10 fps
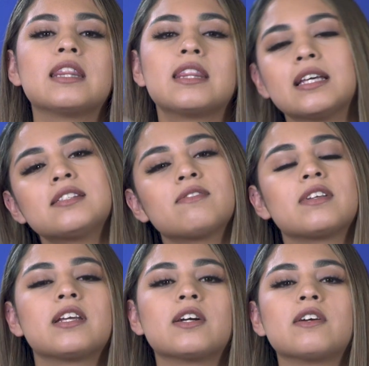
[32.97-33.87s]
this
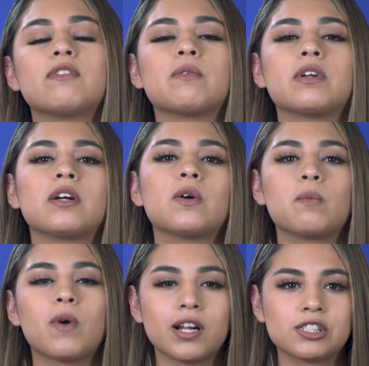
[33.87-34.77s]
video if you want to go
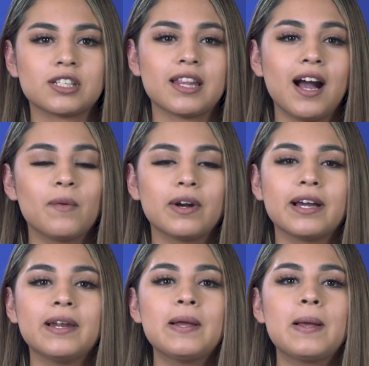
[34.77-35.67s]
watch that one.